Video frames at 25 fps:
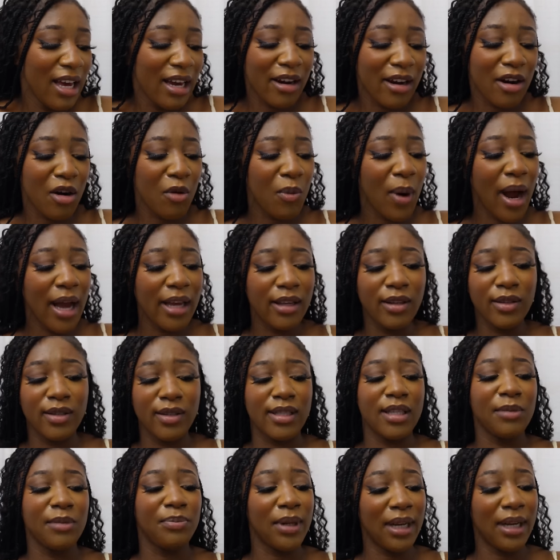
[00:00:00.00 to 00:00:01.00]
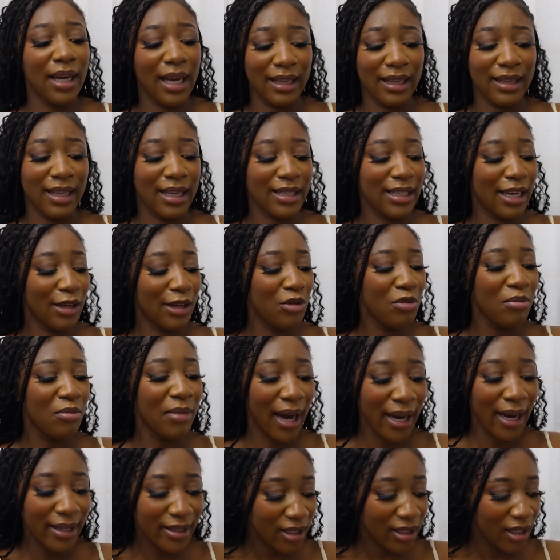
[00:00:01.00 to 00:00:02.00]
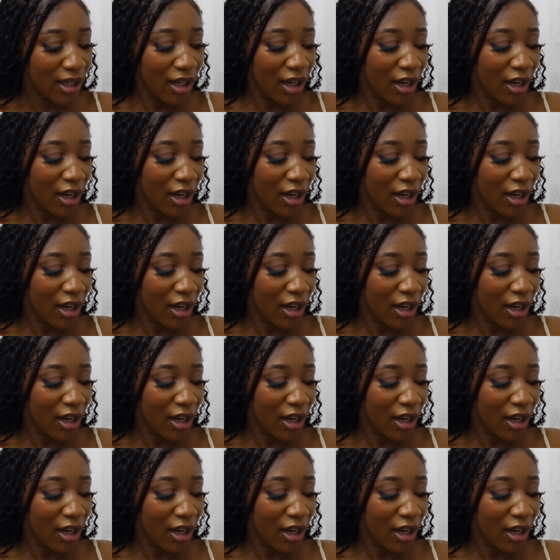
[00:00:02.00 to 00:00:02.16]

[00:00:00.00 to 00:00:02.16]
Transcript: girl, why are you sleeping like that? Are you mad?